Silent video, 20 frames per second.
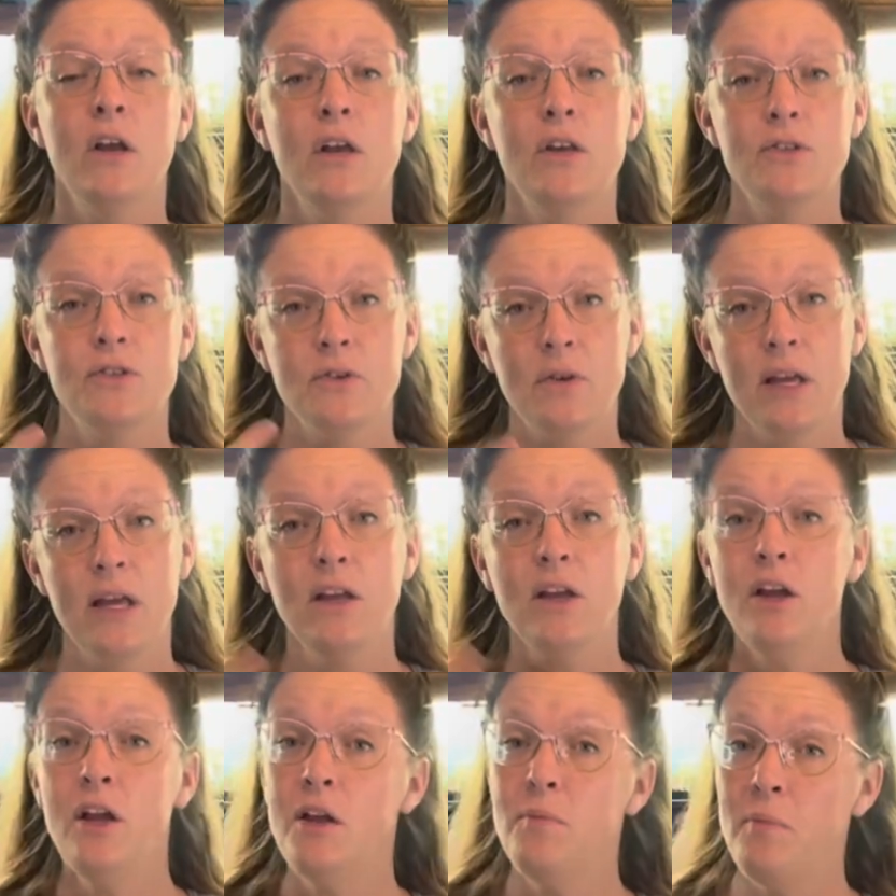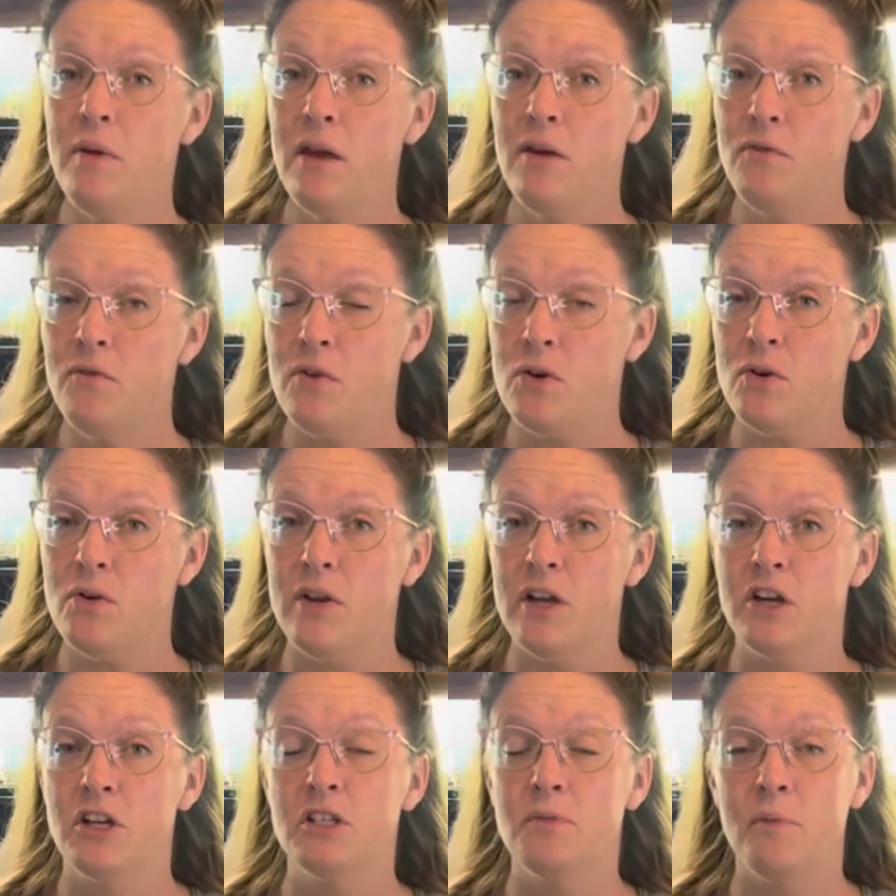So it could be a few
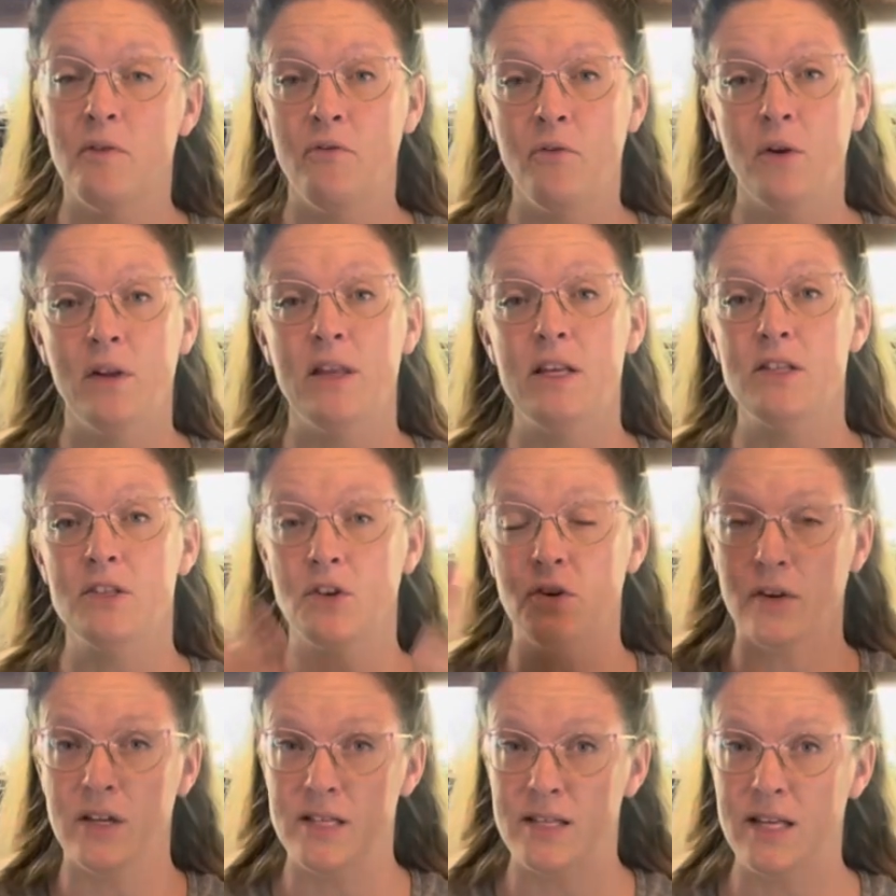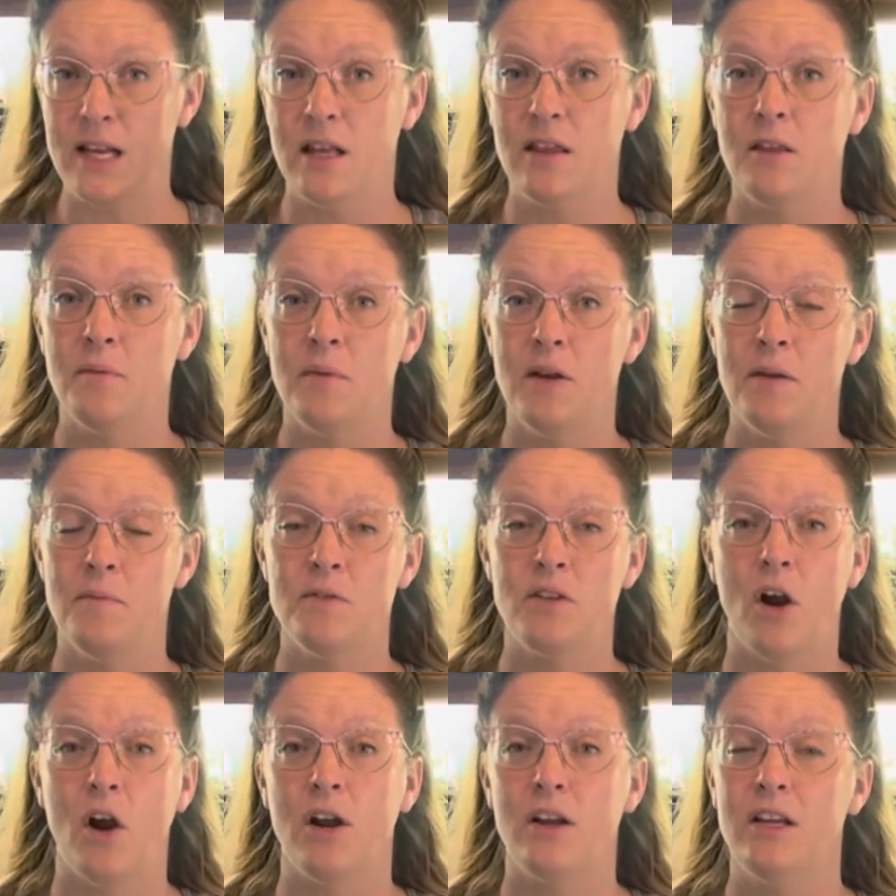years before these
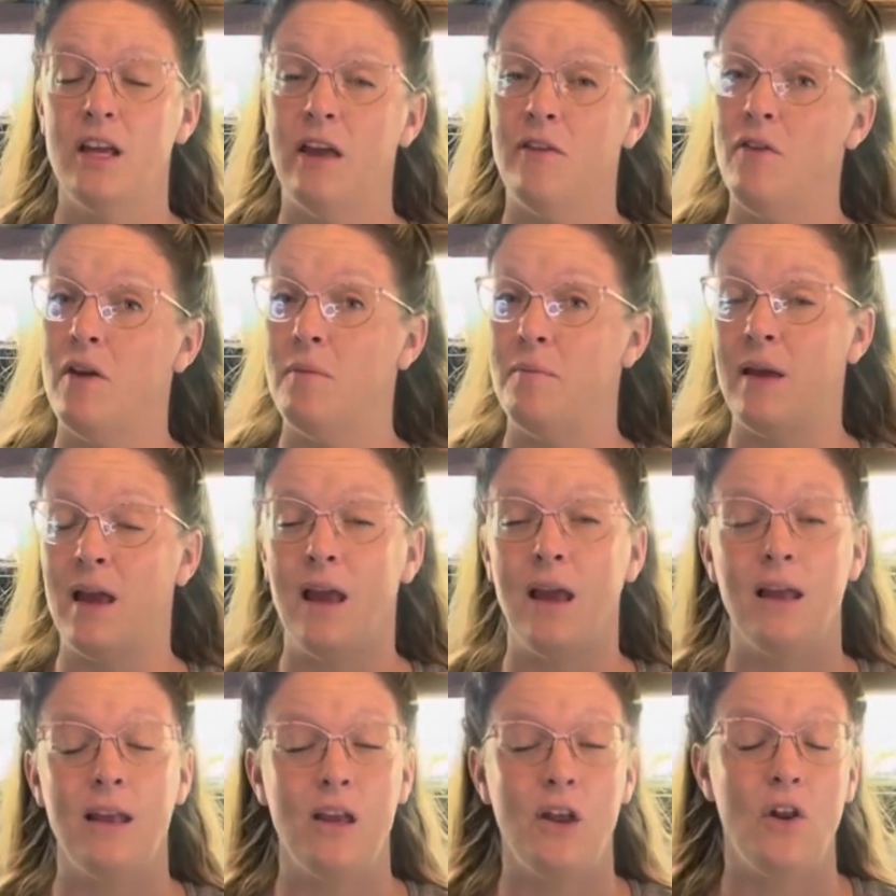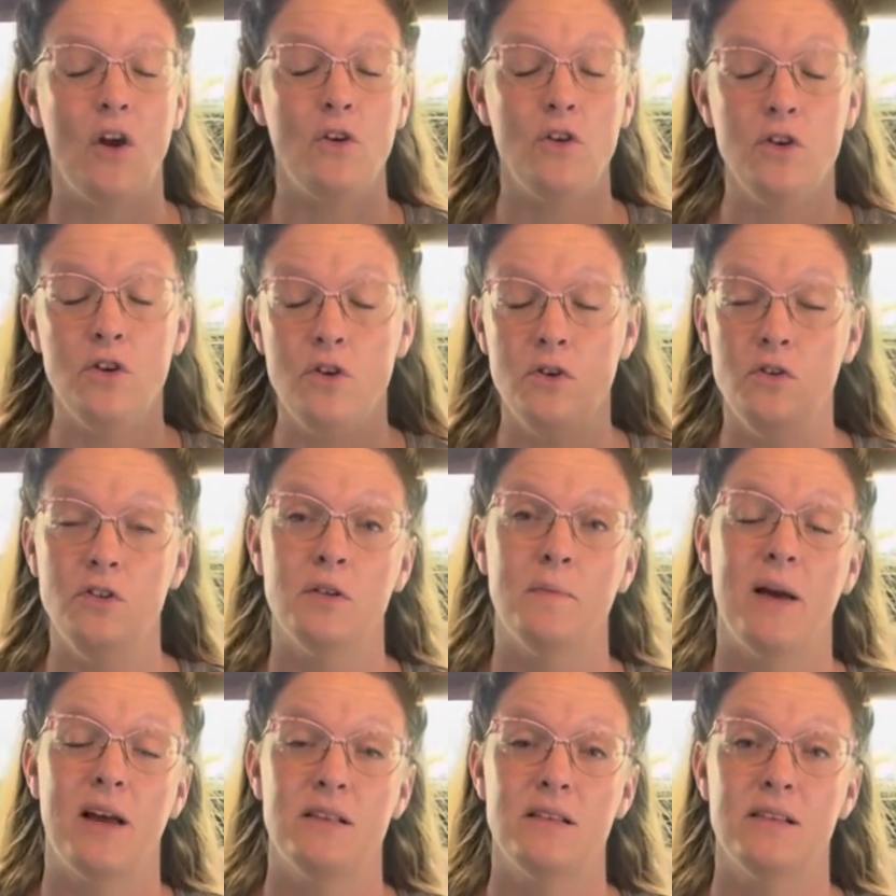chrysanthemums are giving me, huge
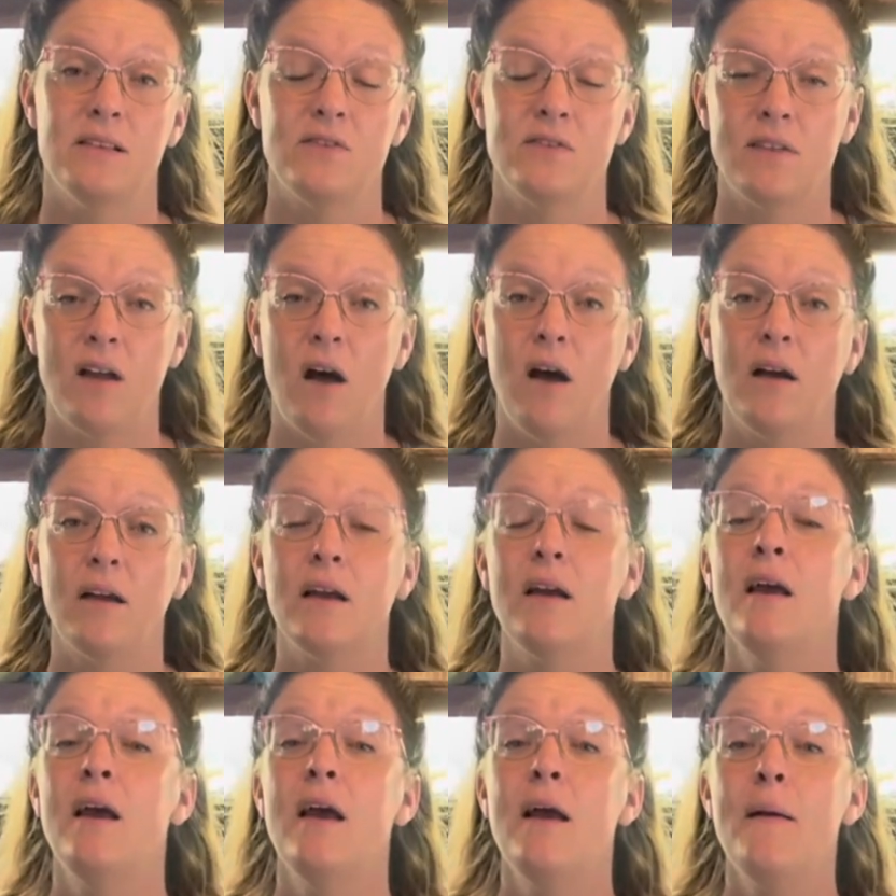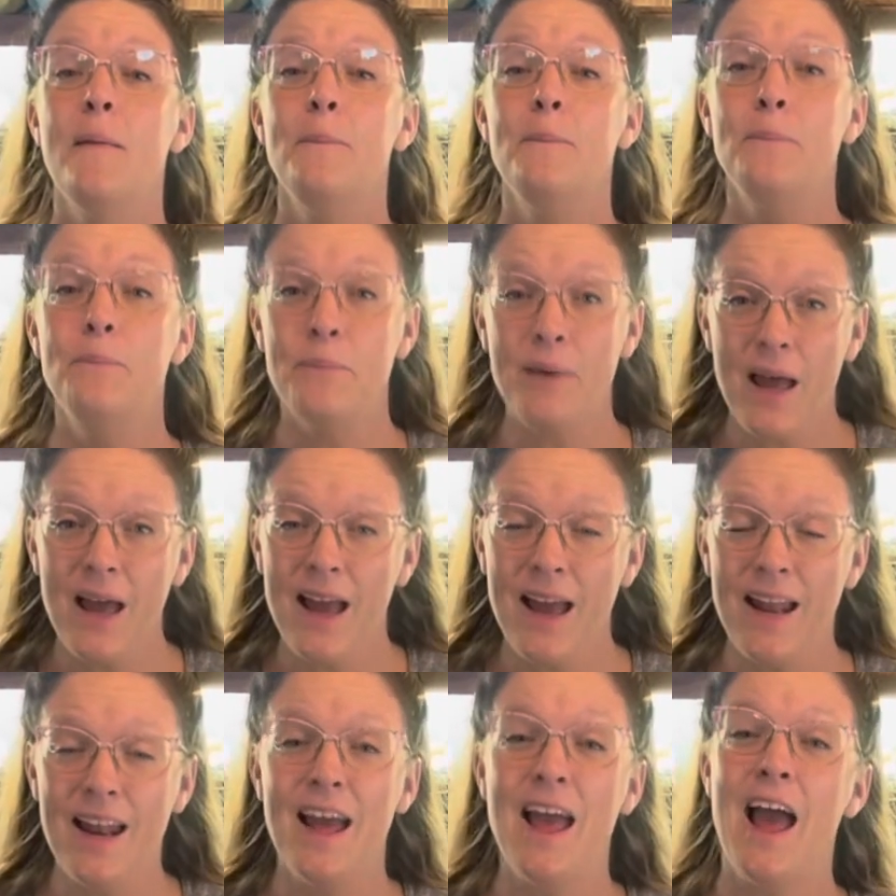amounts of stock,
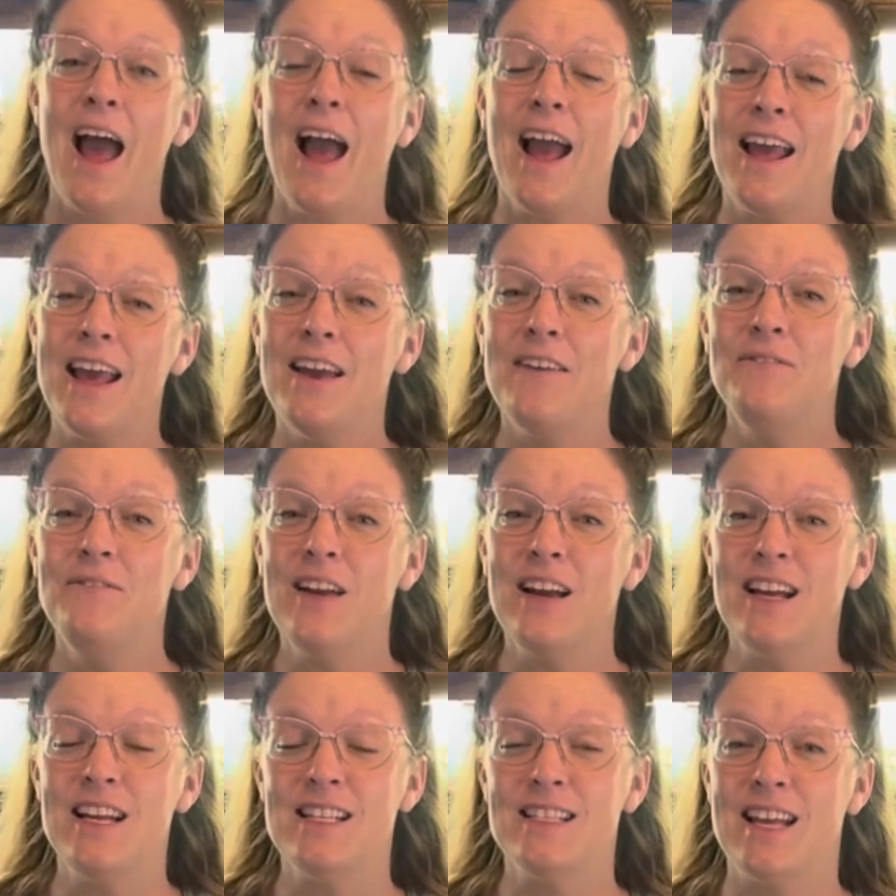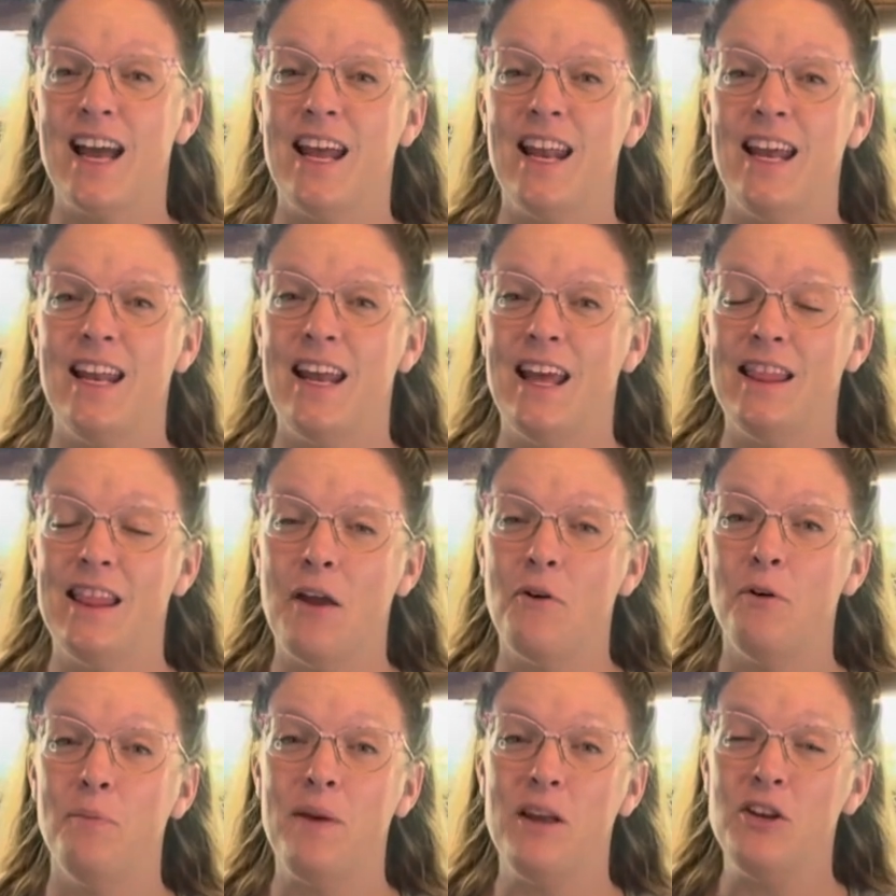but I am very excited, and
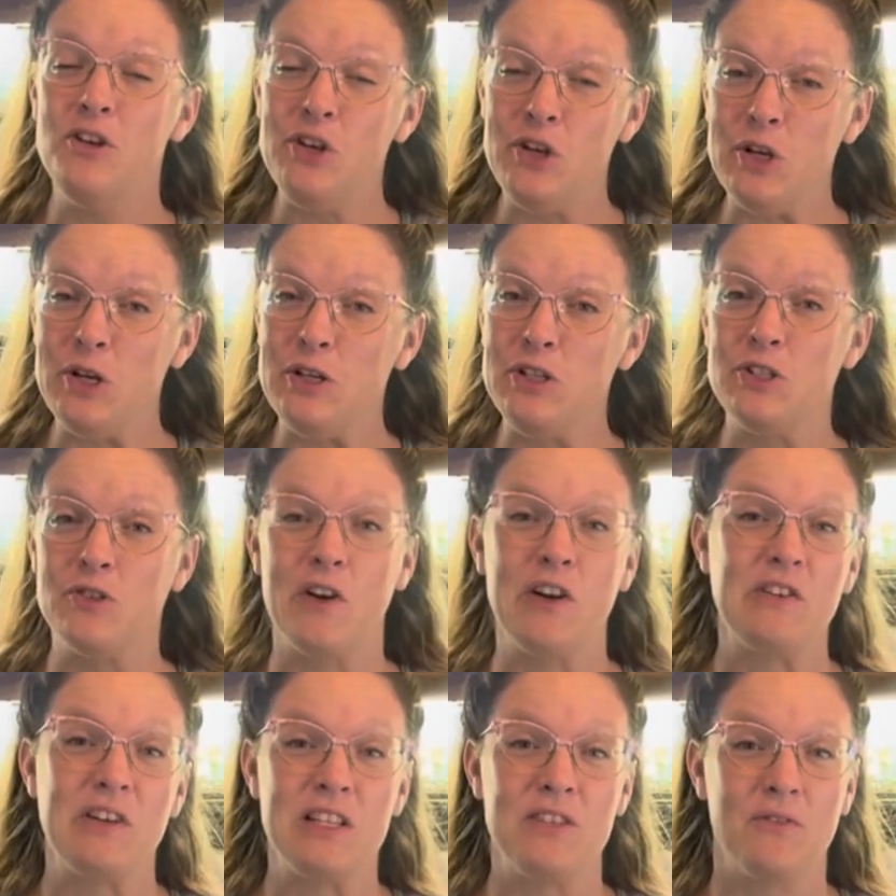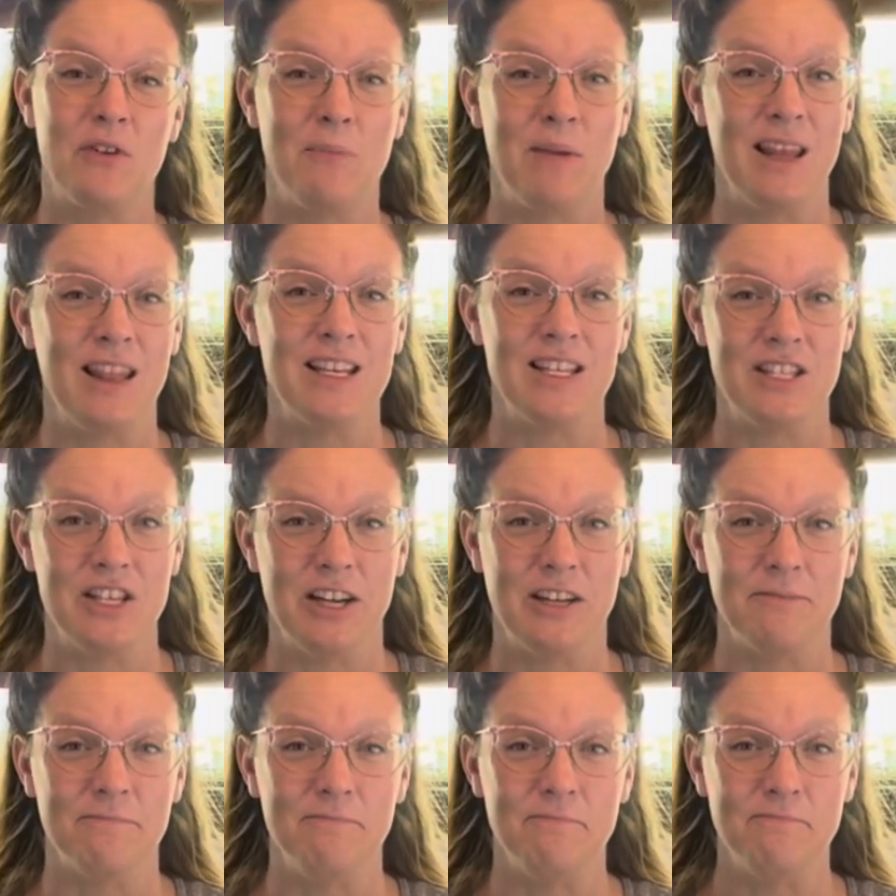they will be a huge focus for me this
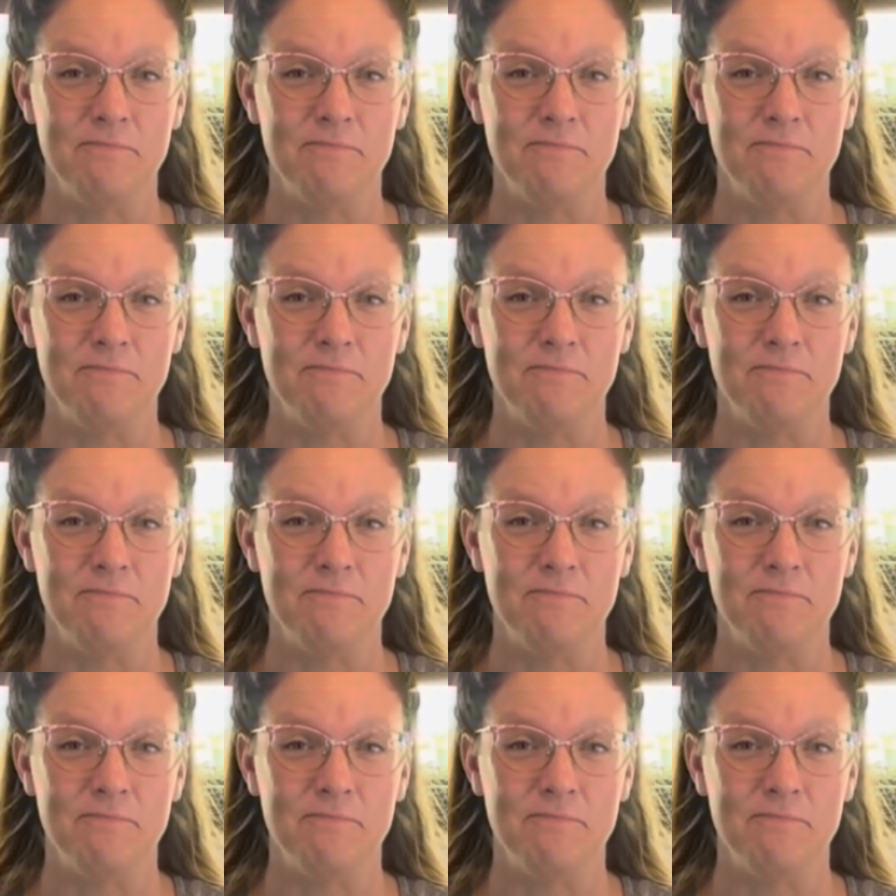year.